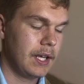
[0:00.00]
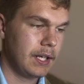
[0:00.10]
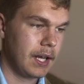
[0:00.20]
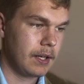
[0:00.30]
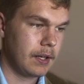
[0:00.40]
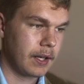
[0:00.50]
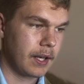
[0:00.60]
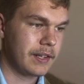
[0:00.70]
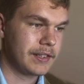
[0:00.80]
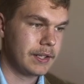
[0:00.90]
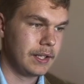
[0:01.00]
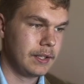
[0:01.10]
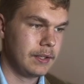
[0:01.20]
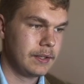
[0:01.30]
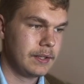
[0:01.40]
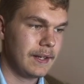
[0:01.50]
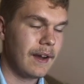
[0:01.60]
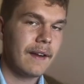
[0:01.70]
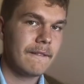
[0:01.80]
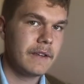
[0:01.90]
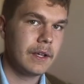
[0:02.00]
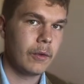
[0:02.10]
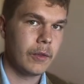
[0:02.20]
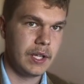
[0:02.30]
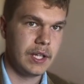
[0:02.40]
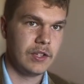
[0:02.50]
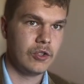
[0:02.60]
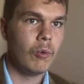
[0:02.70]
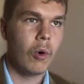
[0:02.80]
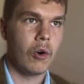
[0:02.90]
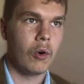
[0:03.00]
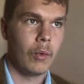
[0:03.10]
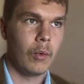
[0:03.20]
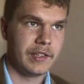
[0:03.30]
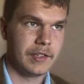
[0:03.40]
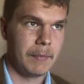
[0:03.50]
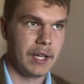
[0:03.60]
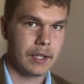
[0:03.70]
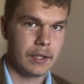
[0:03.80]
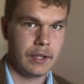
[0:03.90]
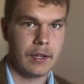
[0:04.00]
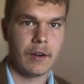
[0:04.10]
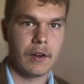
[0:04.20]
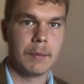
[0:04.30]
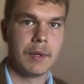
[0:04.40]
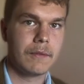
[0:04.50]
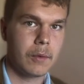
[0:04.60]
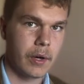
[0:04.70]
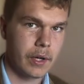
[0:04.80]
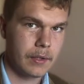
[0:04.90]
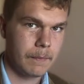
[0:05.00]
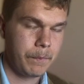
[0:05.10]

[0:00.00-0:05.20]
and yet Augustine did not feel the need to always make the argument for it.